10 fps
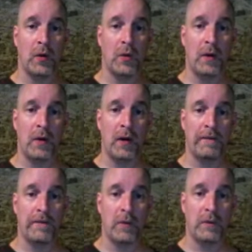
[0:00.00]
way
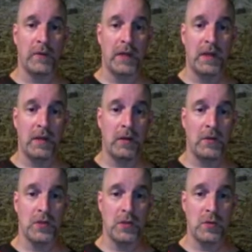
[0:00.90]
off over here
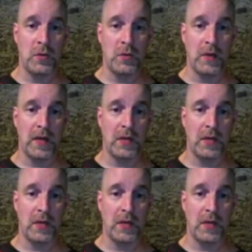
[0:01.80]
to an